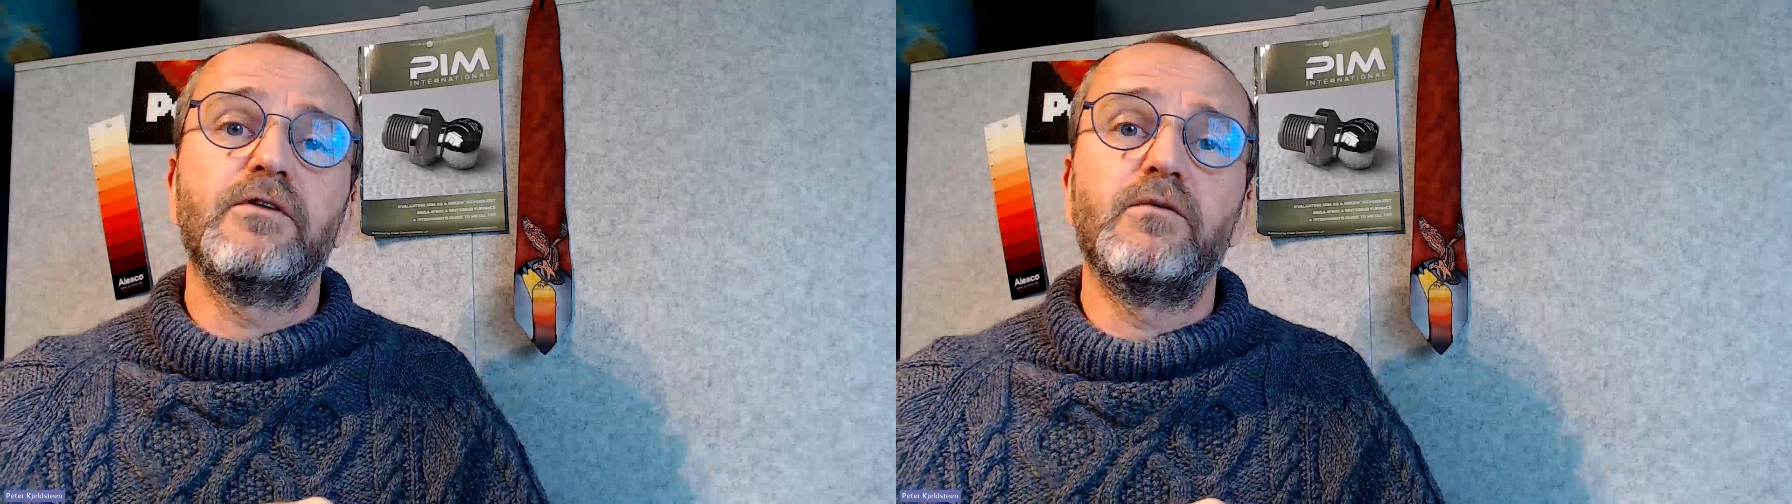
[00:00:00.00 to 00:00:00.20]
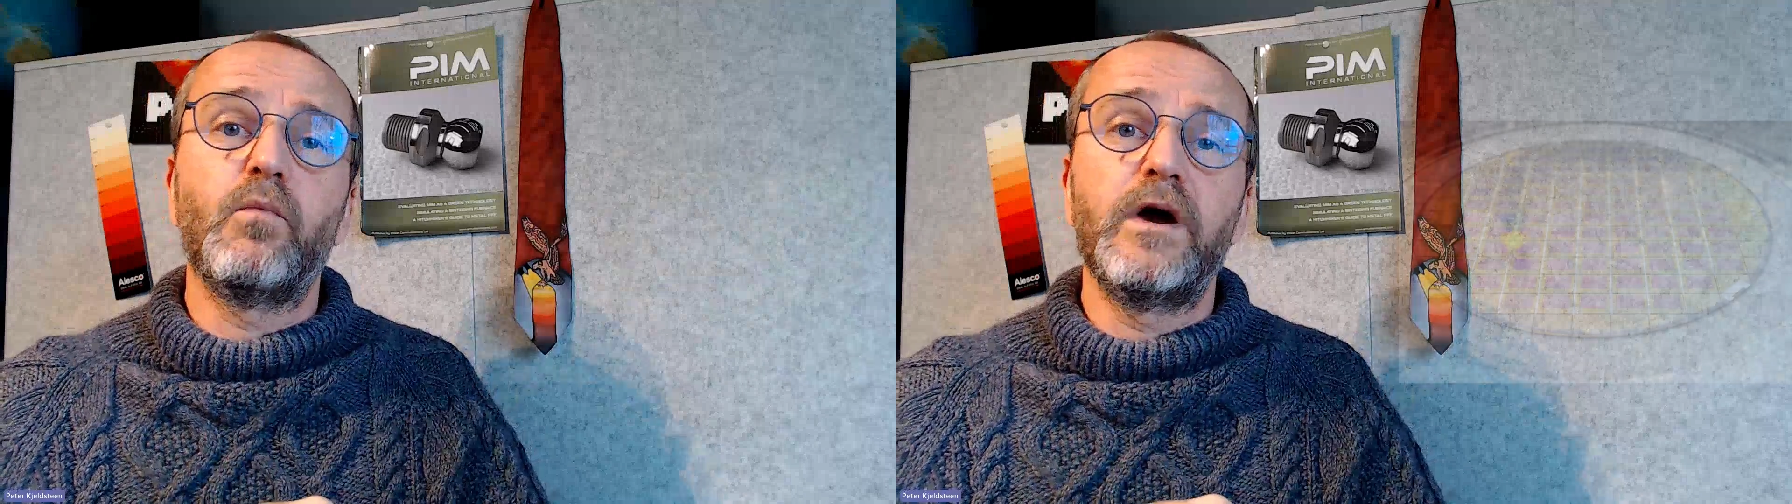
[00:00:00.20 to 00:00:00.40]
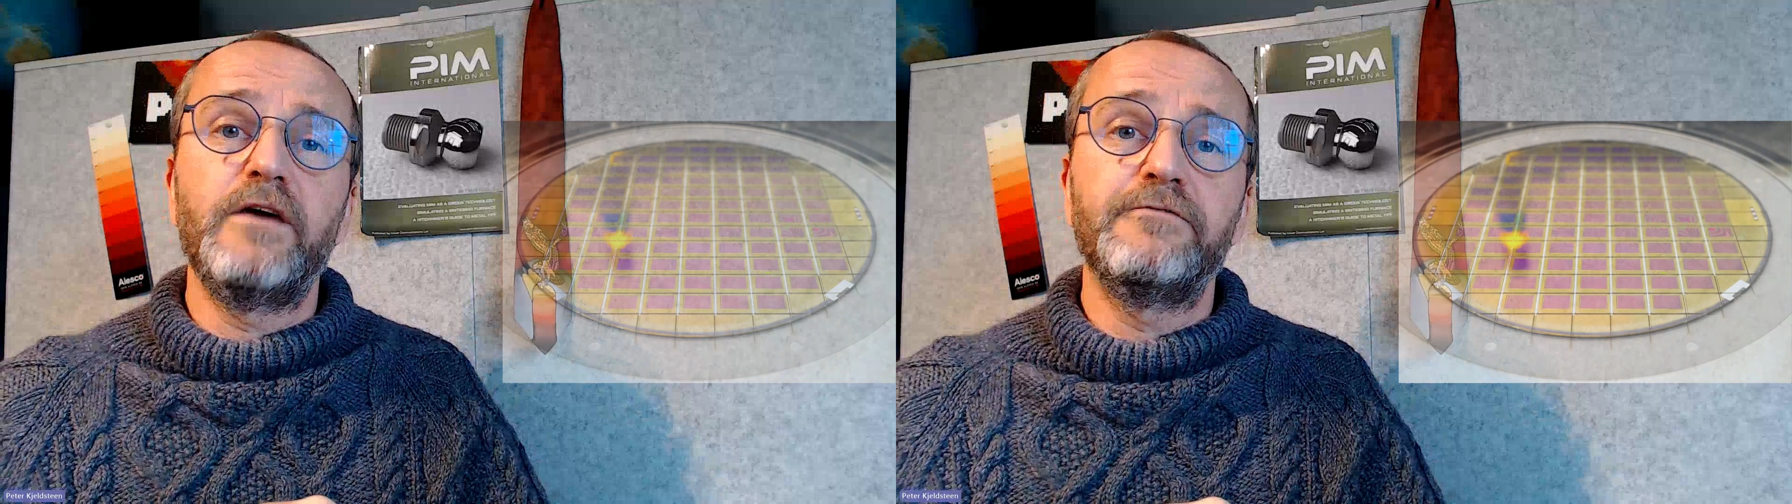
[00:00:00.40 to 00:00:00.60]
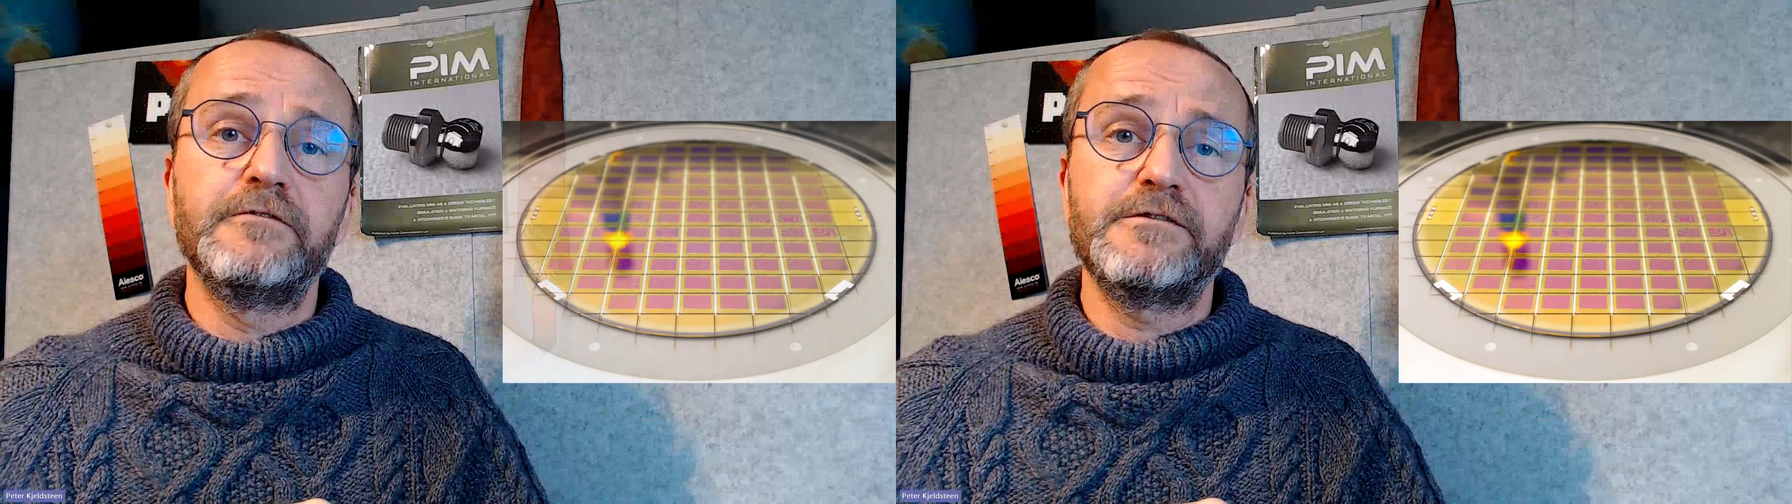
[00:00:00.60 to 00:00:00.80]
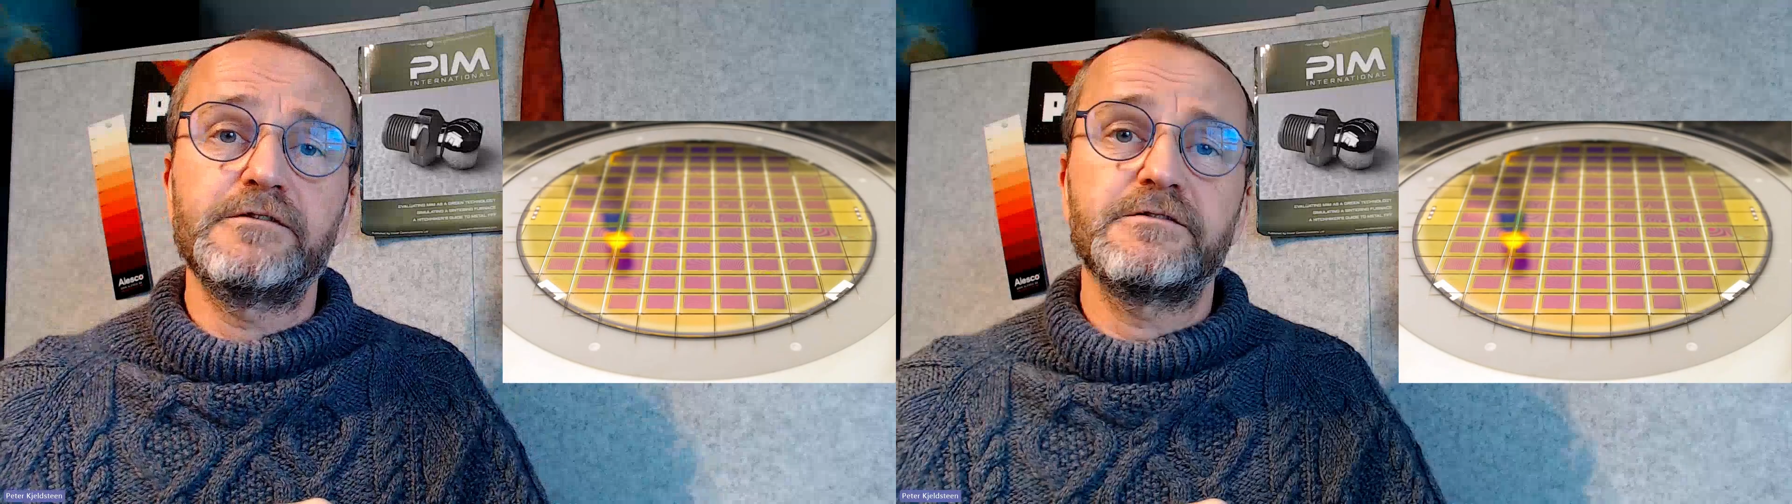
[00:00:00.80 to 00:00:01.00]

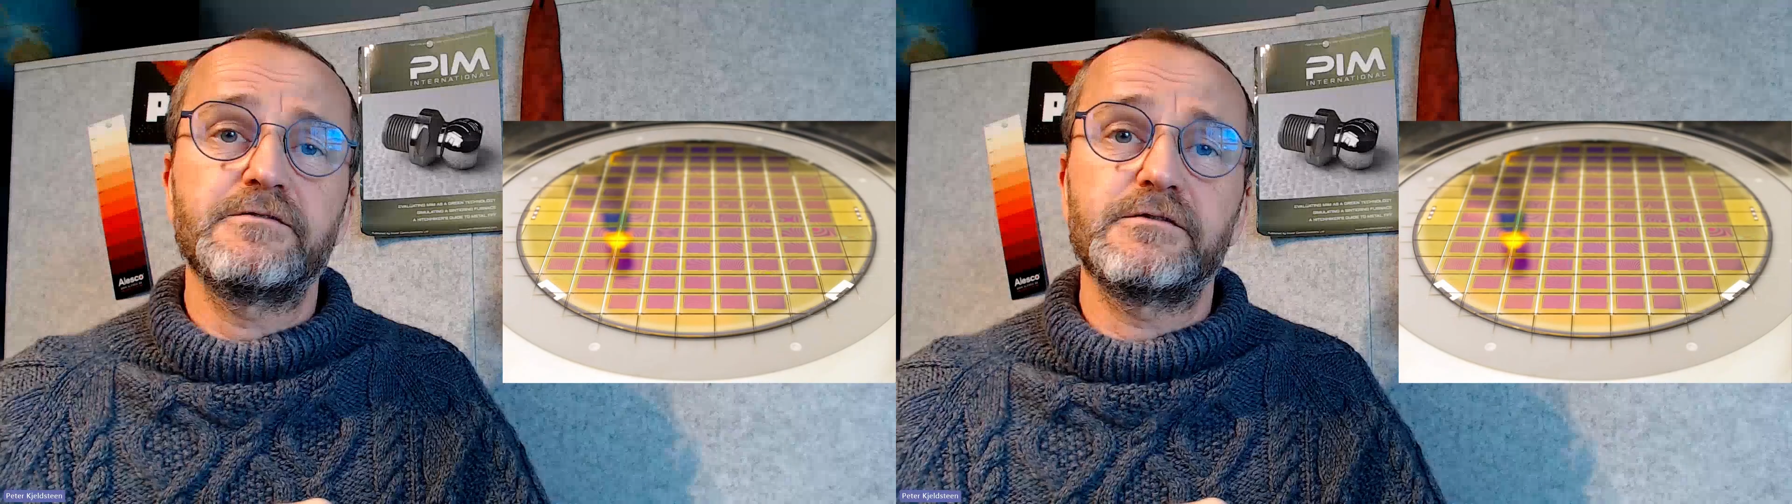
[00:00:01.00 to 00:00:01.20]
wafers.